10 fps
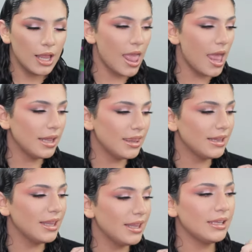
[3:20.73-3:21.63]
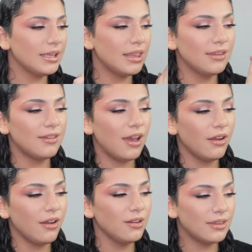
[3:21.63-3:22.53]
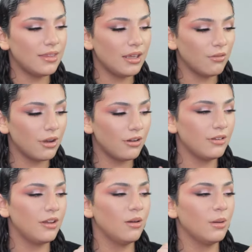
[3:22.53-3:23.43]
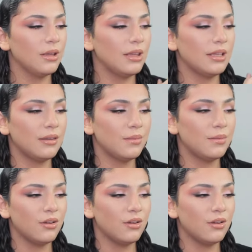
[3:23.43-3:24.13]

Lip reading: And then like the entire like thing around here about like this thing,